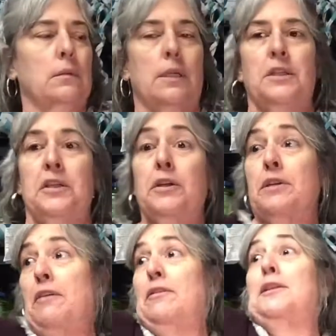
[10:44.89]
I said, here,
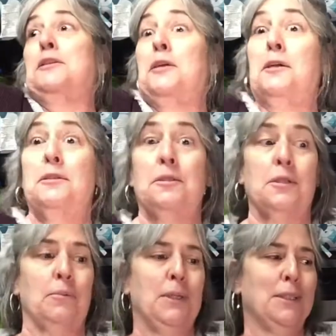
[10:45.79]
David, and I tossed it to
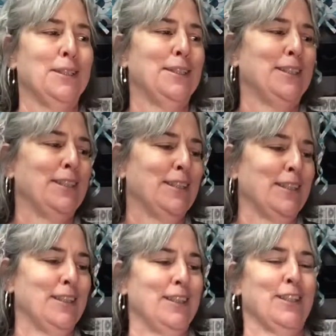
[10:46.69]
him
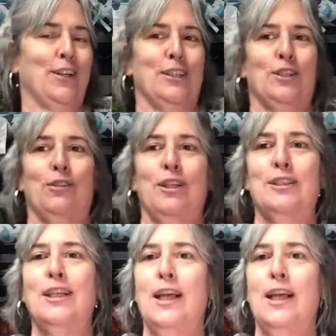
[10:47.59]
across the garage.